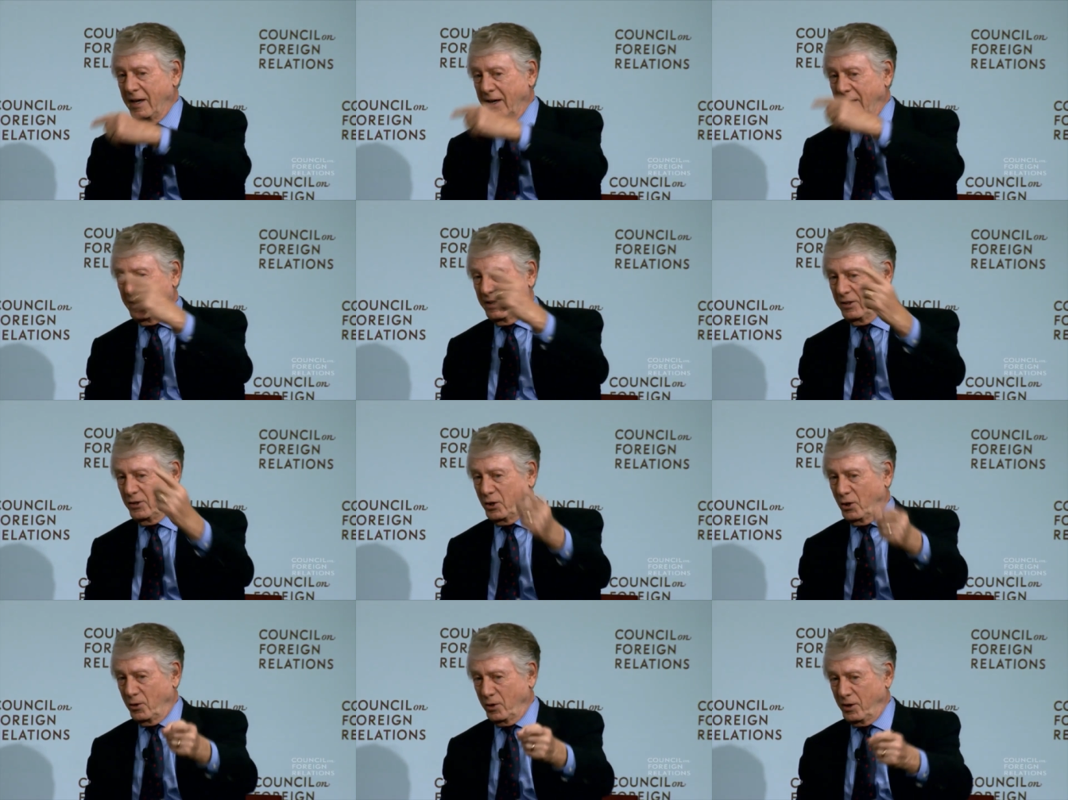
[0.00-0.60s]

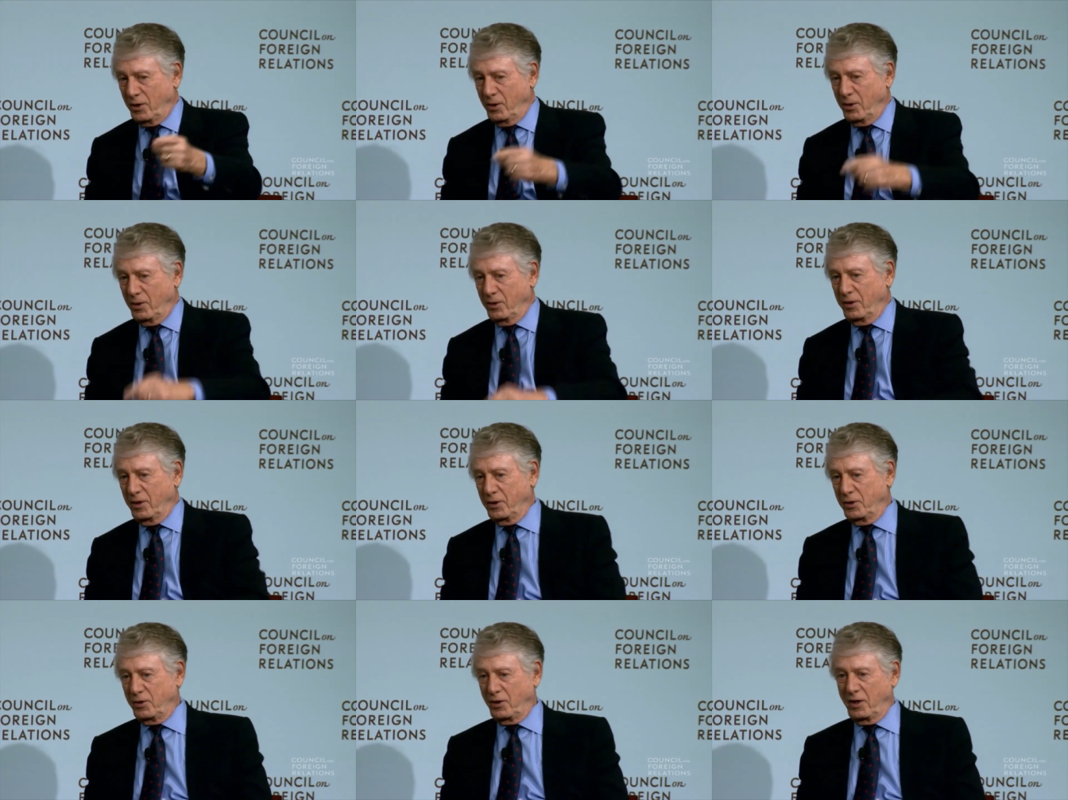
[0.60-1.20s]
In Tokyo,
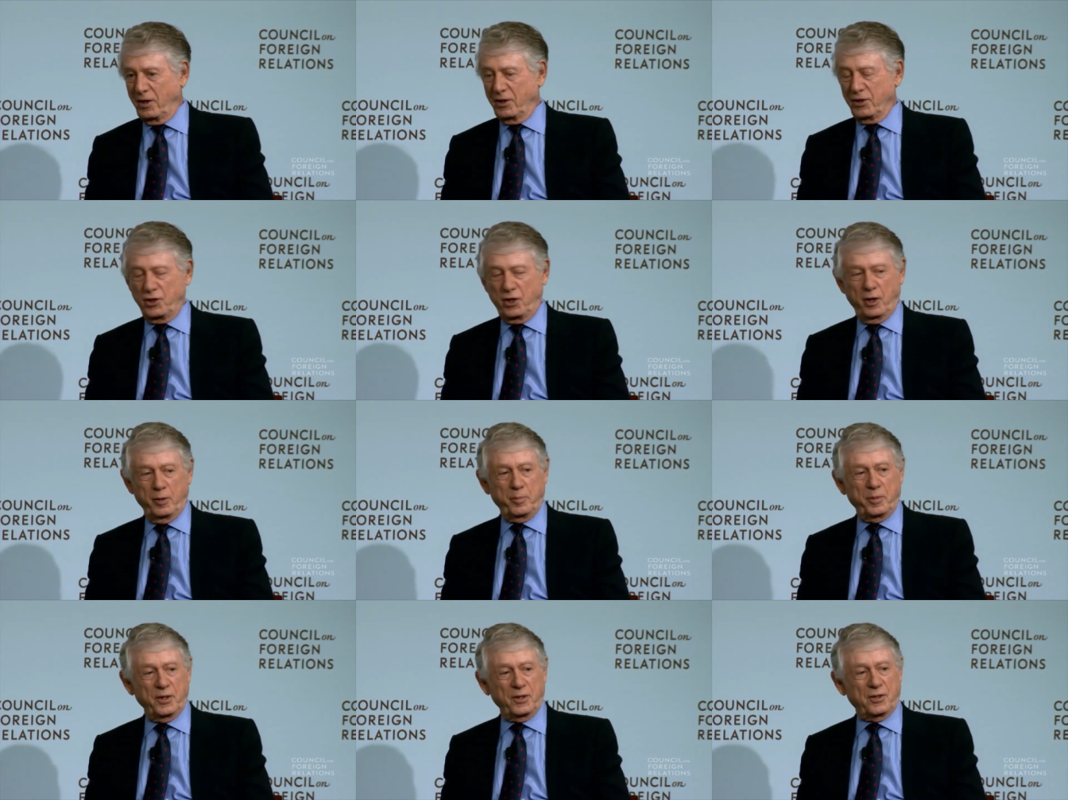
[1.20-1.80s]
they
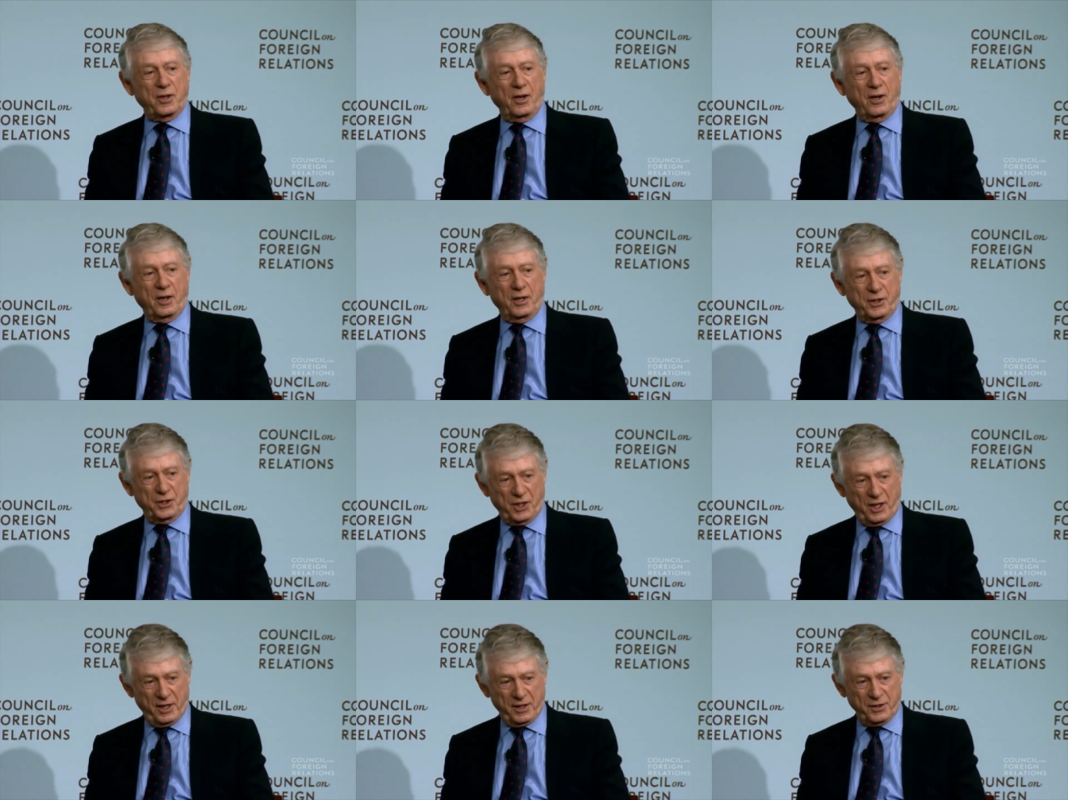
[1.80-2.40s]
transship it to
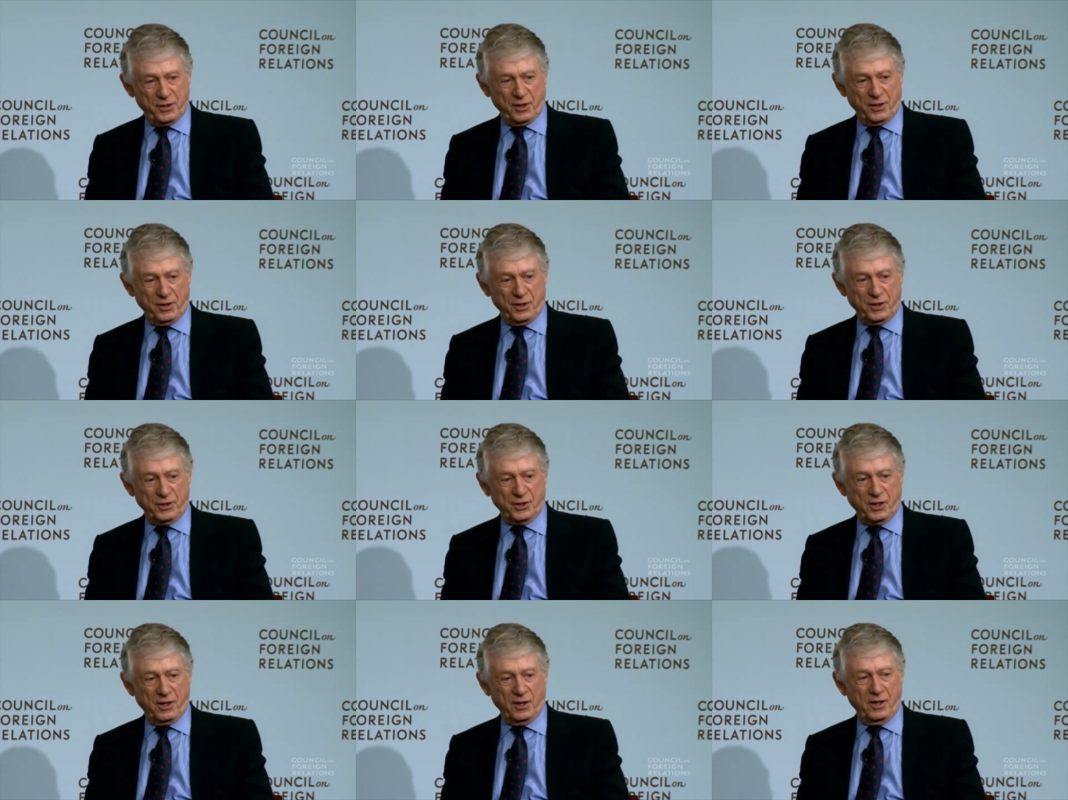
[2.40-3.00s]
Los
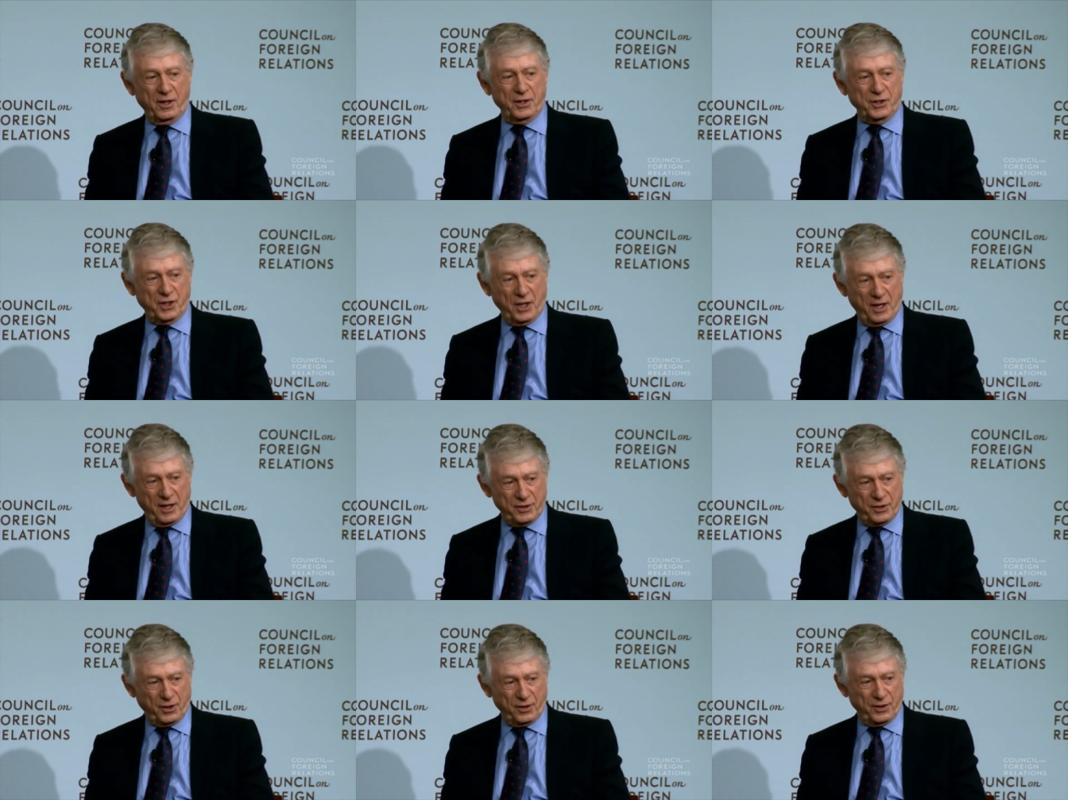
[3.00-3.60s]
Angeles. In Los
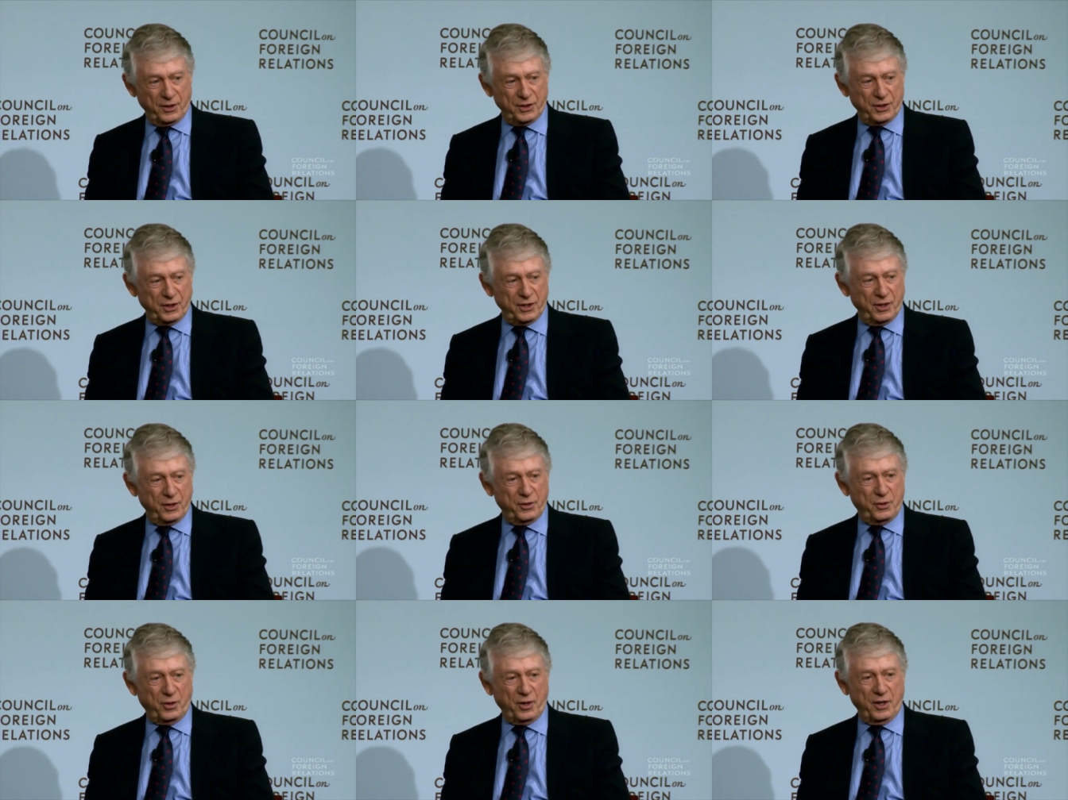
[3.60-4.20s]
Angeles,
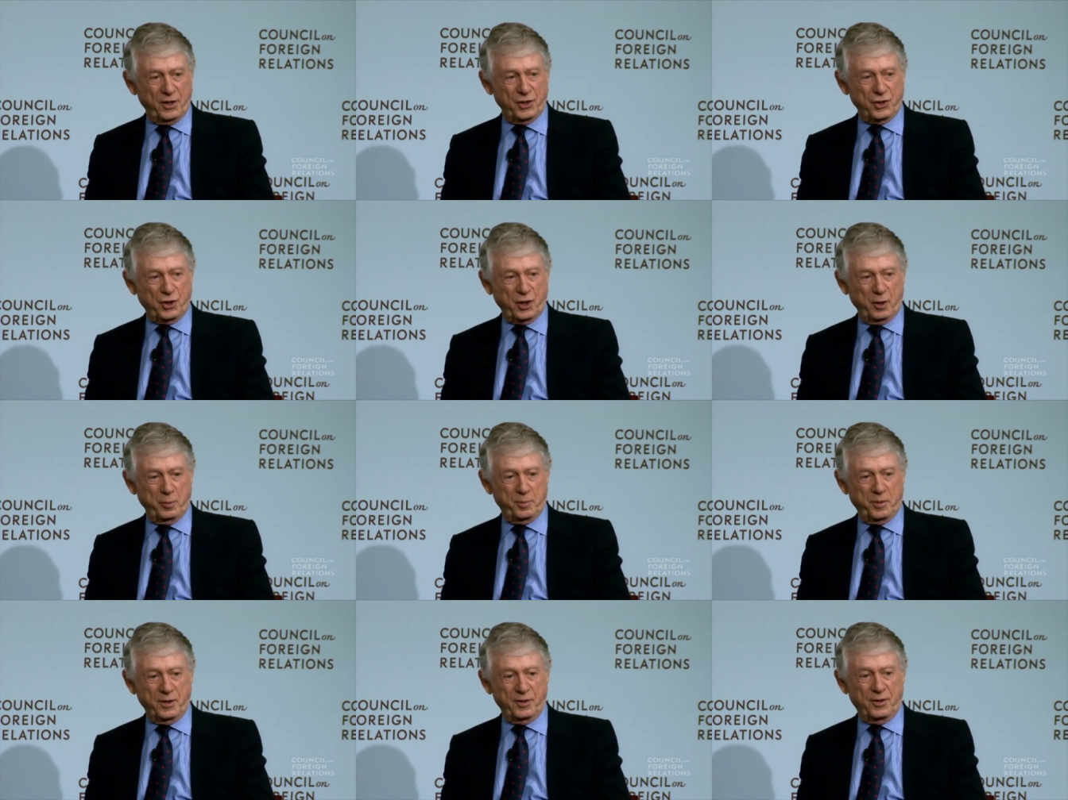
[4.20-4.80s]
they
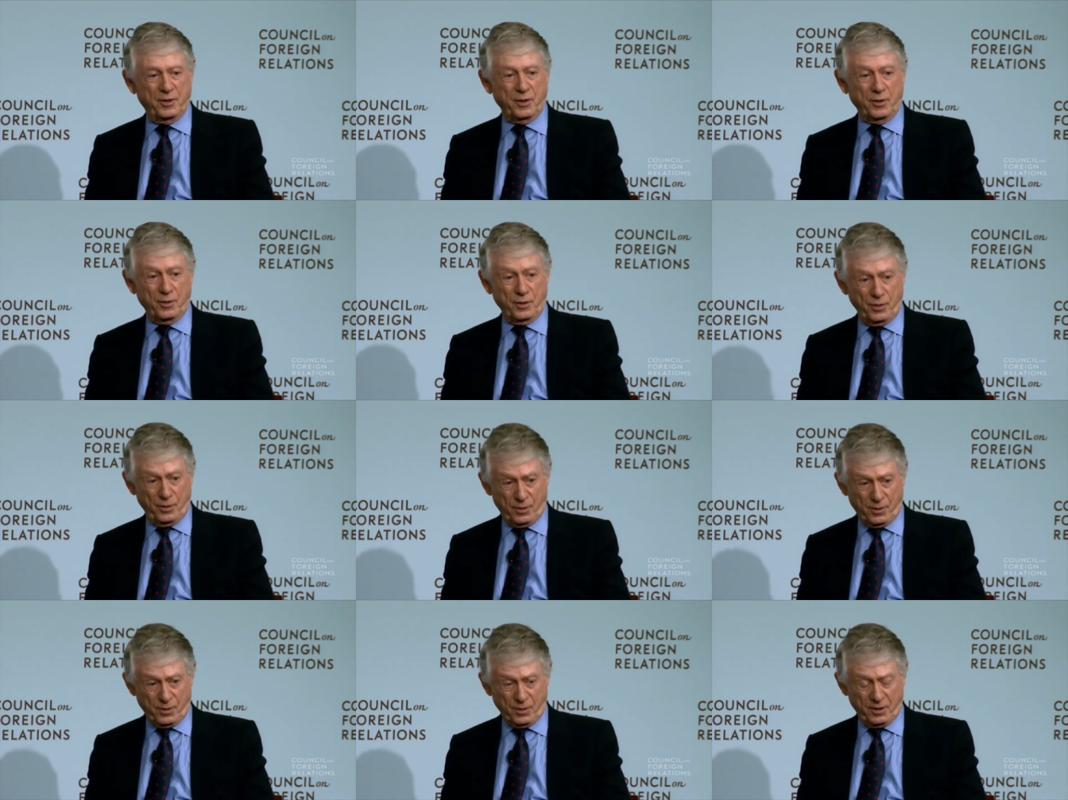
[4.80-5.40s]
transship it to New
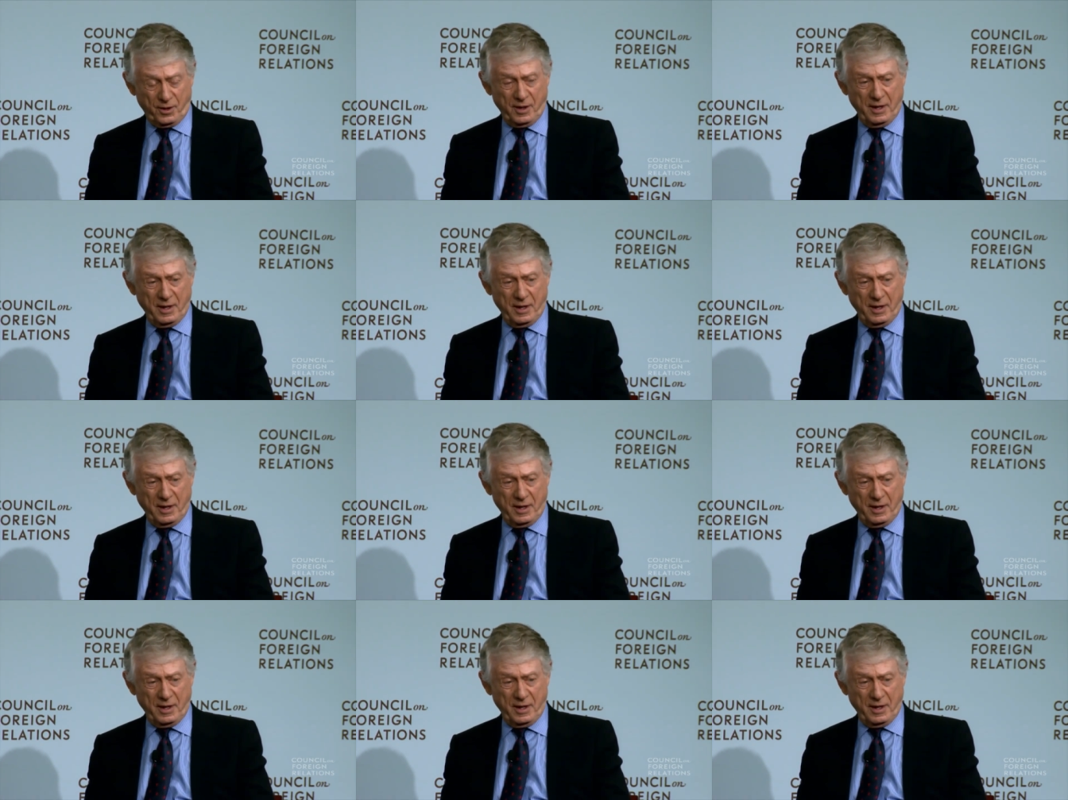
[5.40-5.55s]
York.